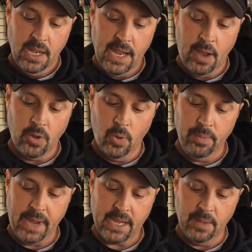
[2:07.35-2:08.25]
Now going
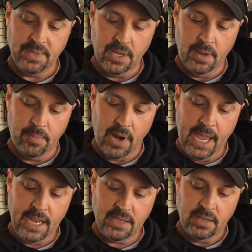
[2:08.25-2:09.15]
back up to number
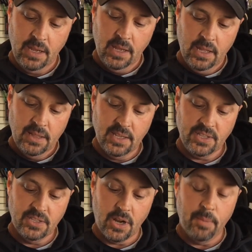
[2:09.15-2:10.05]
8, this
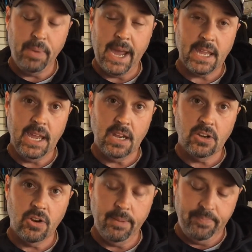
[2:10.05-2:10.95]
is our backhand
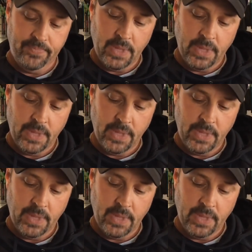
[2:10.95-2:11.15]
grip,